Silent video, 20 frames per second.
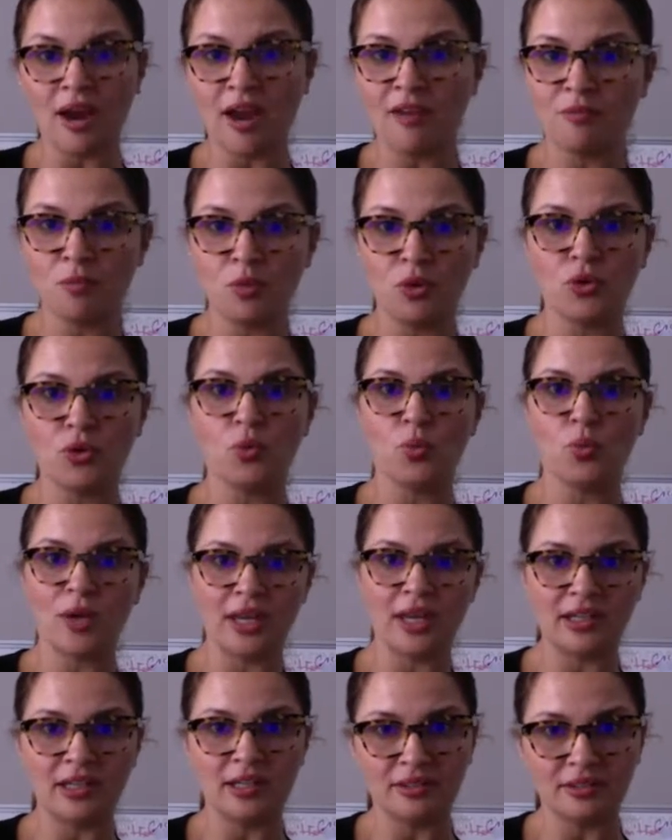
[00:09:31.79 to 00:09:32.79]
I have more
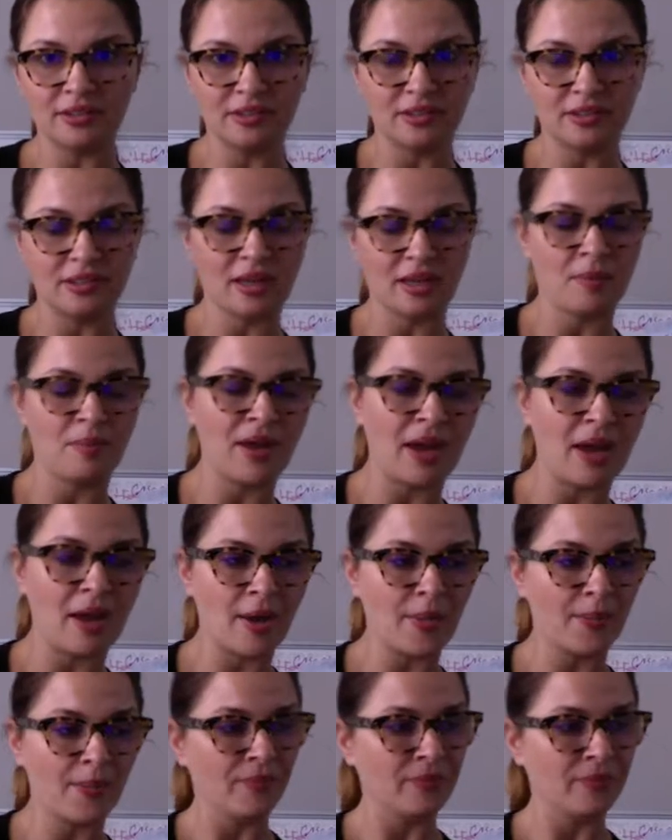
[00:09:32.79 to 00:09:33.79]
awareness
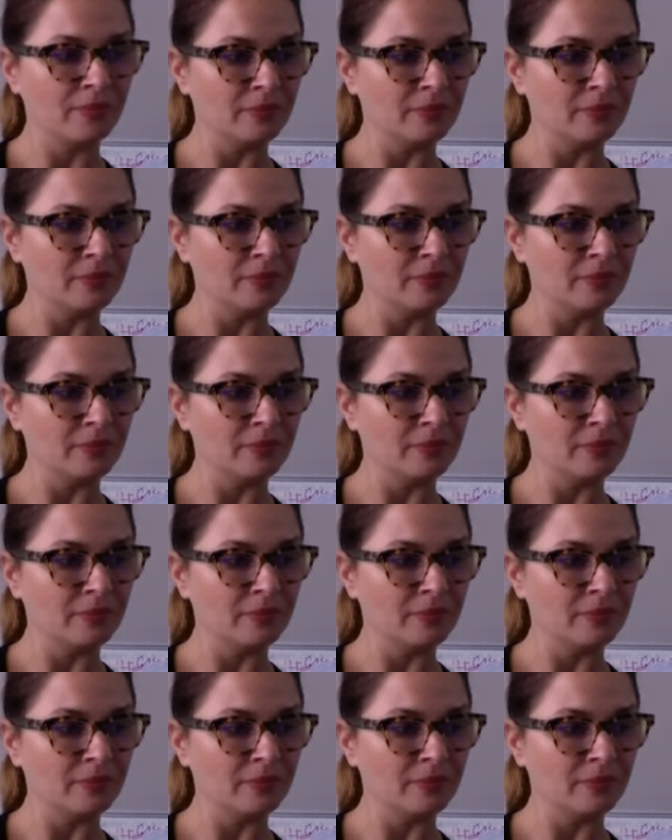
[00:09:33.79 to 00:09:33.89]
about